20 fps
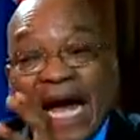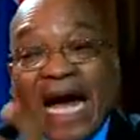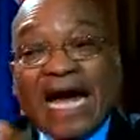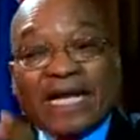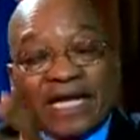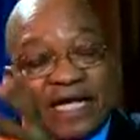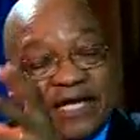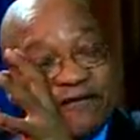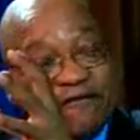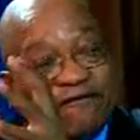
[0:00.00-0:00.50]

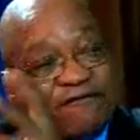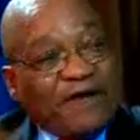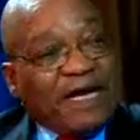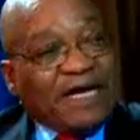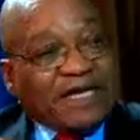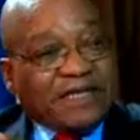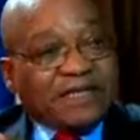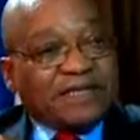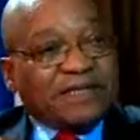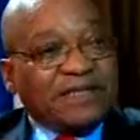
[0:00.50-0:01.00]
are in
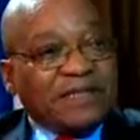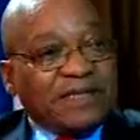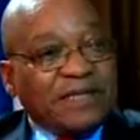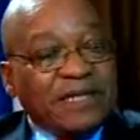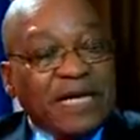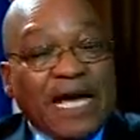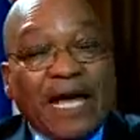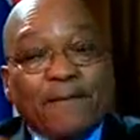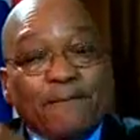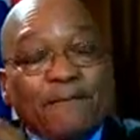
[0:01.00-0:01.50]
fact
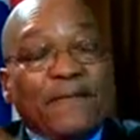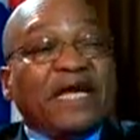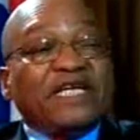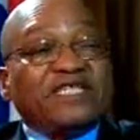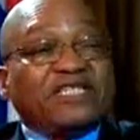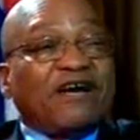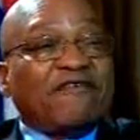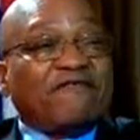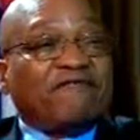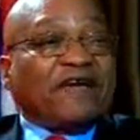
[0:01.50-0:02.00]
a
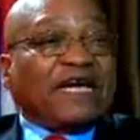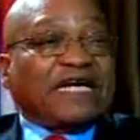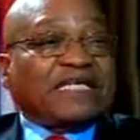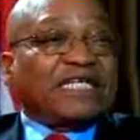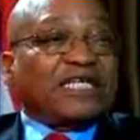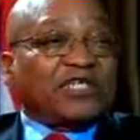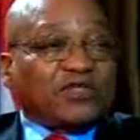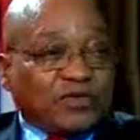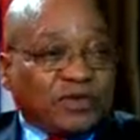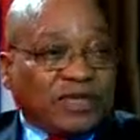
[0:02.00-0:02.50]
major
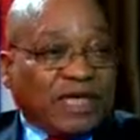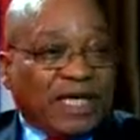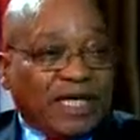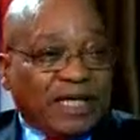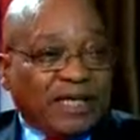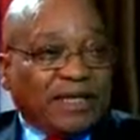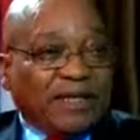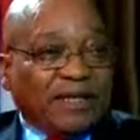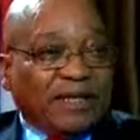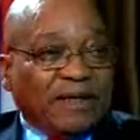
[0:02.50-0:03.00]
factor
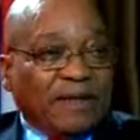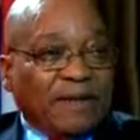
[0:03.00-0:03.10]
today.